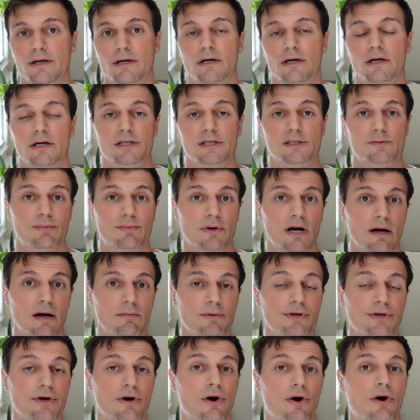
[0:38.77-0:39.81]
it's
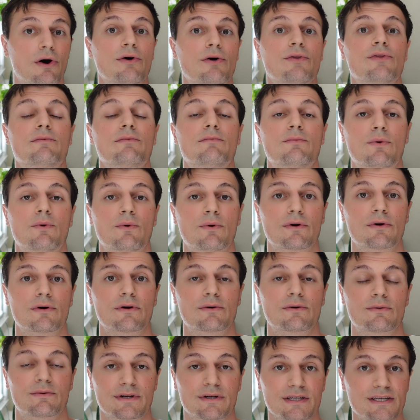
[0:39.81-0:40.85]
probably all the
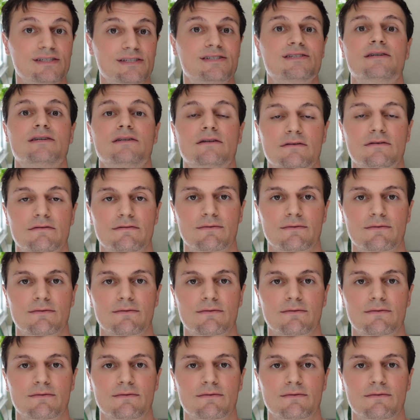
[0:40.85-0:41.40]
more reason